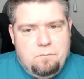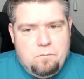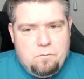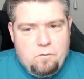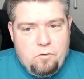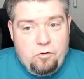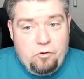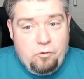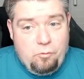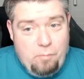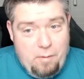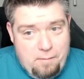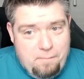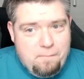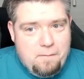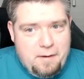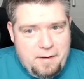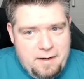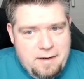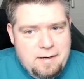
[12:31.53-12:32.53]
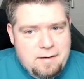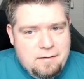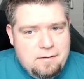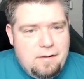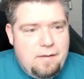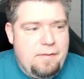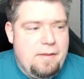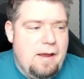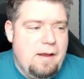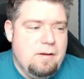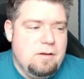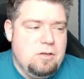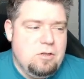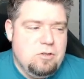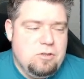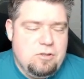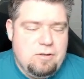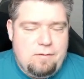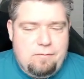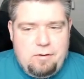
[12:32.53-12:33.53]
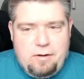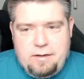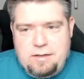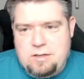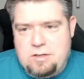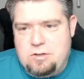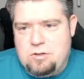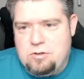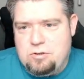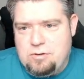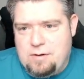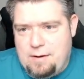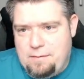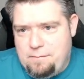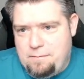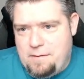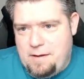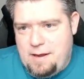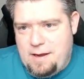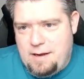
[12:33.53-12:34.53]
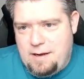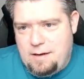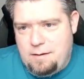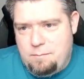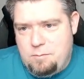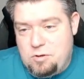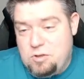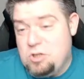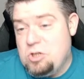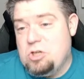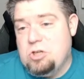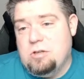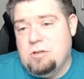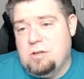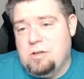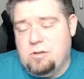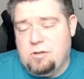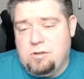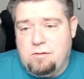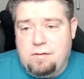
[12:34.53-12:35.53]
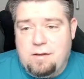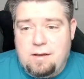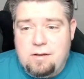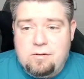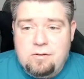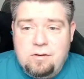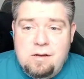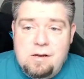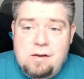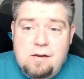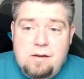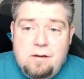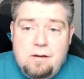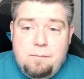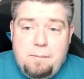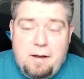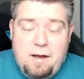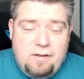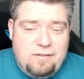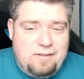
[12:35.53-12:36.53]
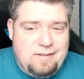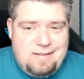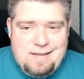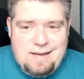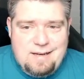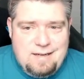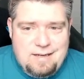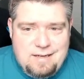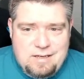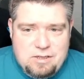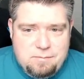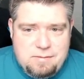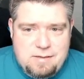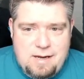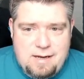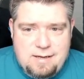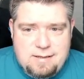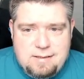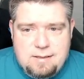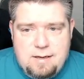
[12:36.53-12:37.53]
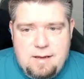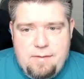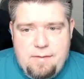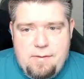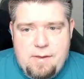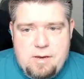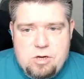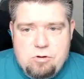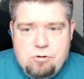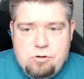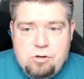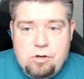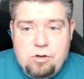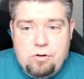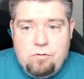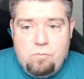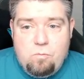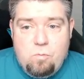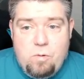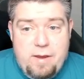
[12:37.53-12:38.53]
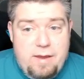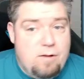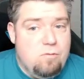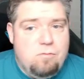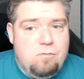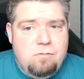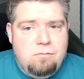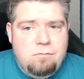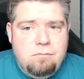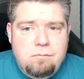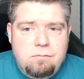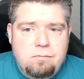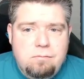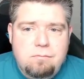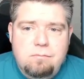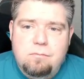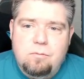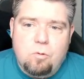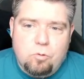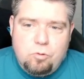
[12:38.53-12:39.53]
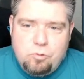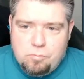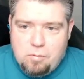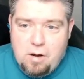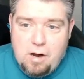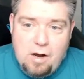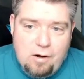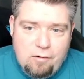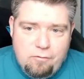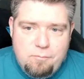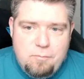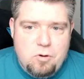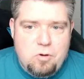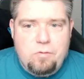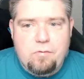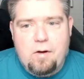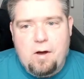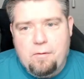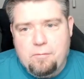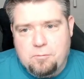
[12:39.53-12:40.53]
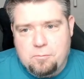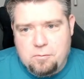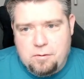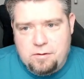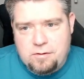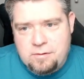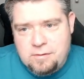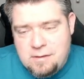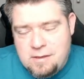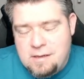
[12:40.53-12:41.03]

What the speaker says: swiftly, and that used to have a musician could do this, pass a leadership test, and then you can wheel or do a half move afterwards,